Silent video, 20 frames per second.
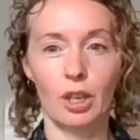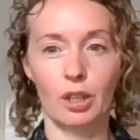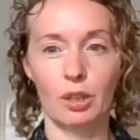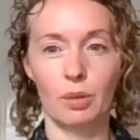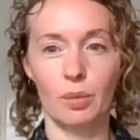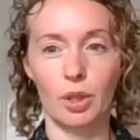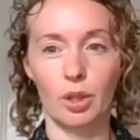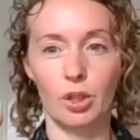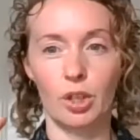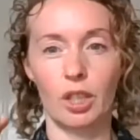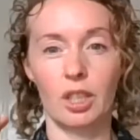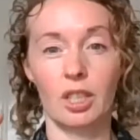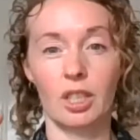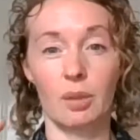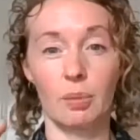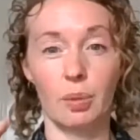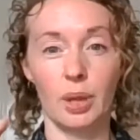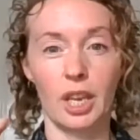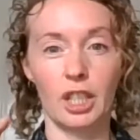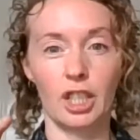contributions,
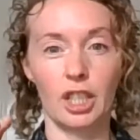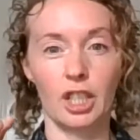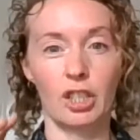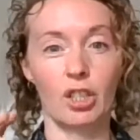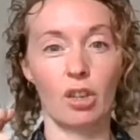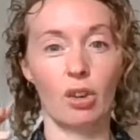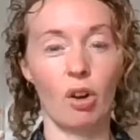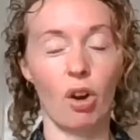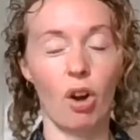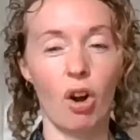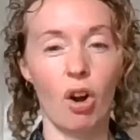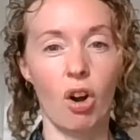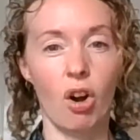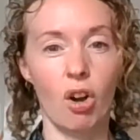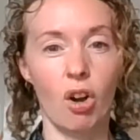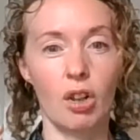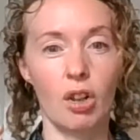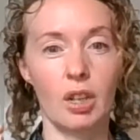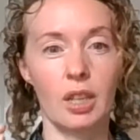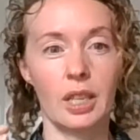the pledges, are
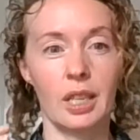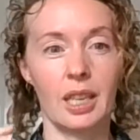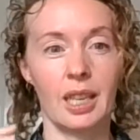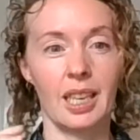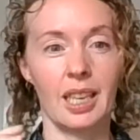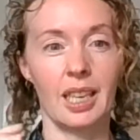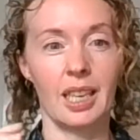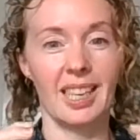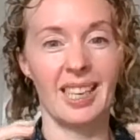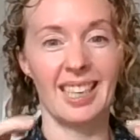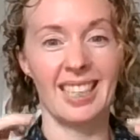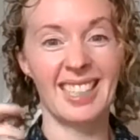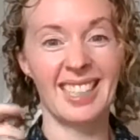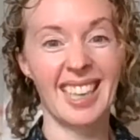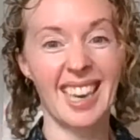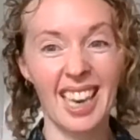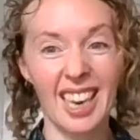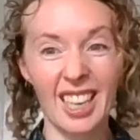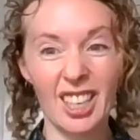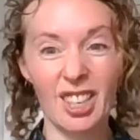all
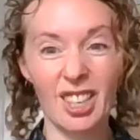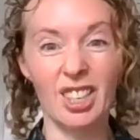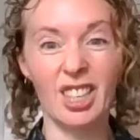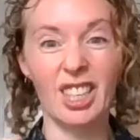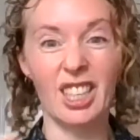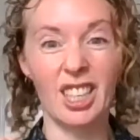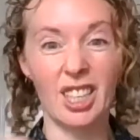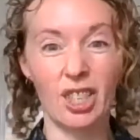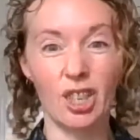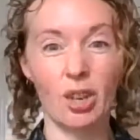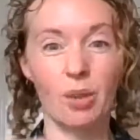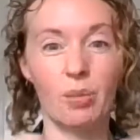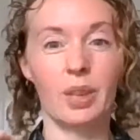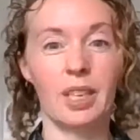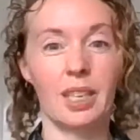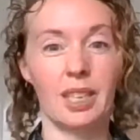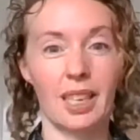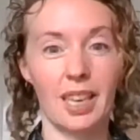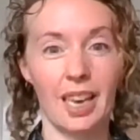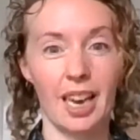entirely
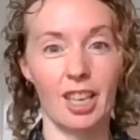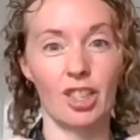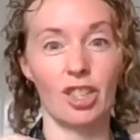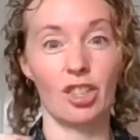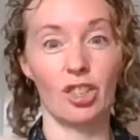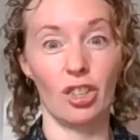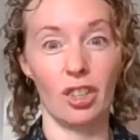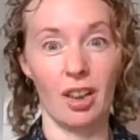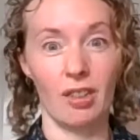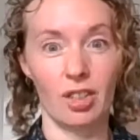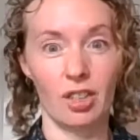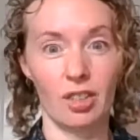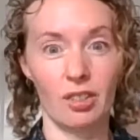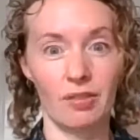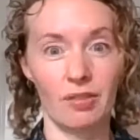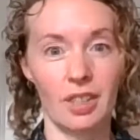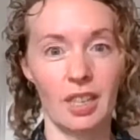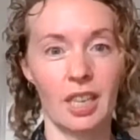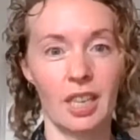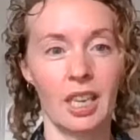determined at the national level.
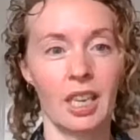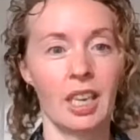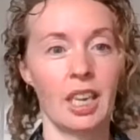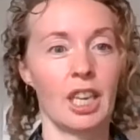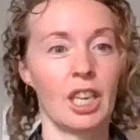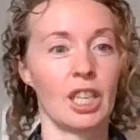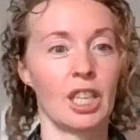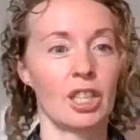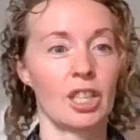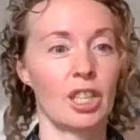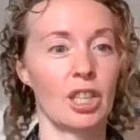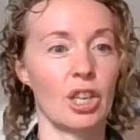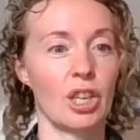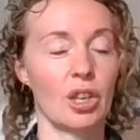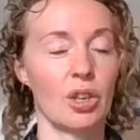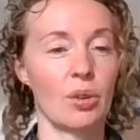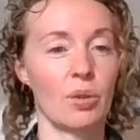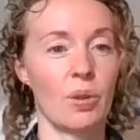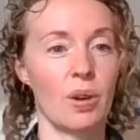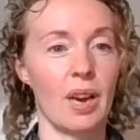
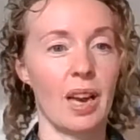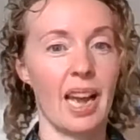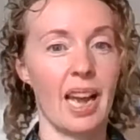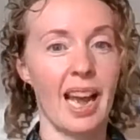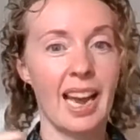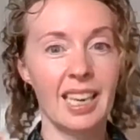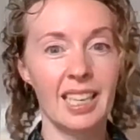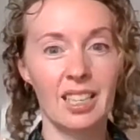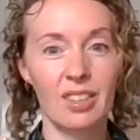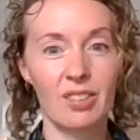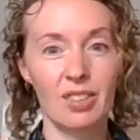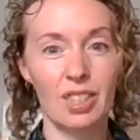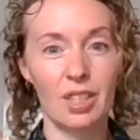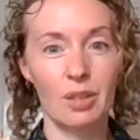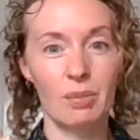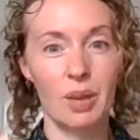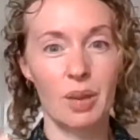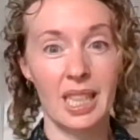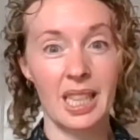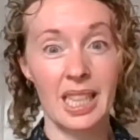So
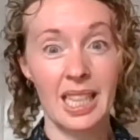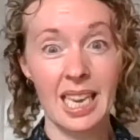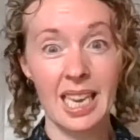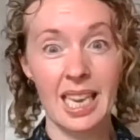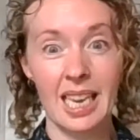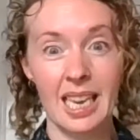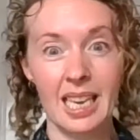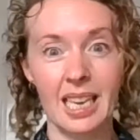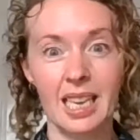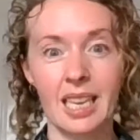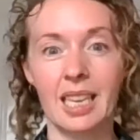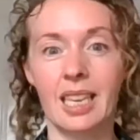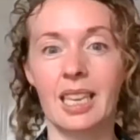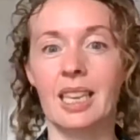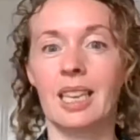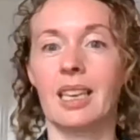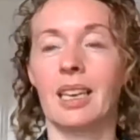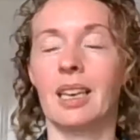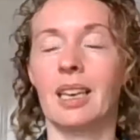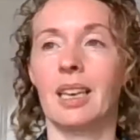activism, I think,
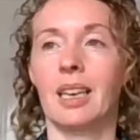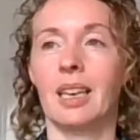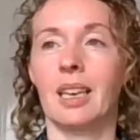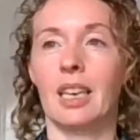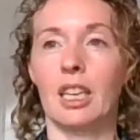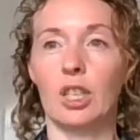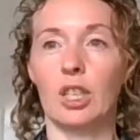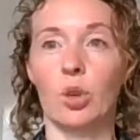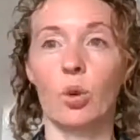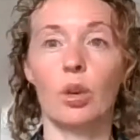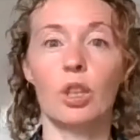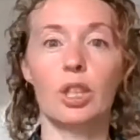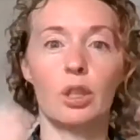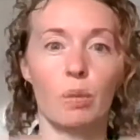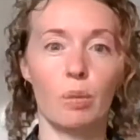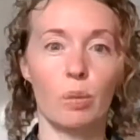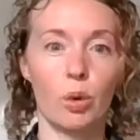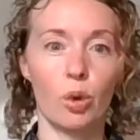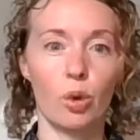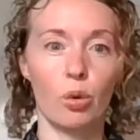is going to
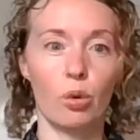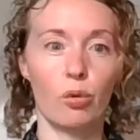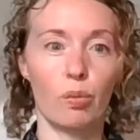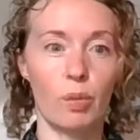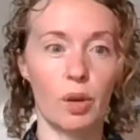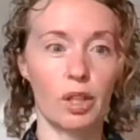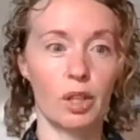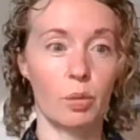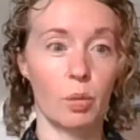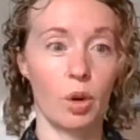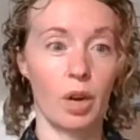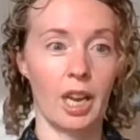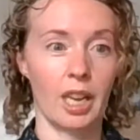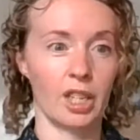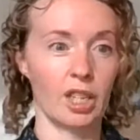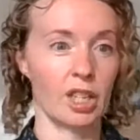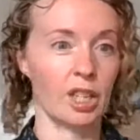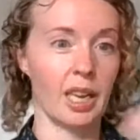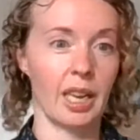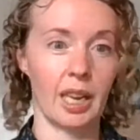move much more
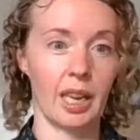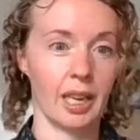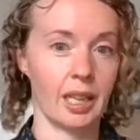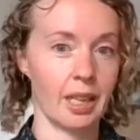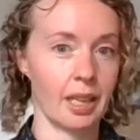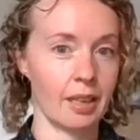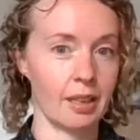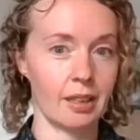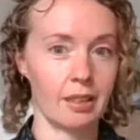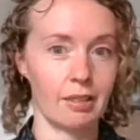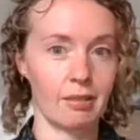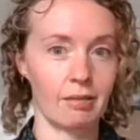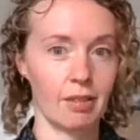nationally. And I think,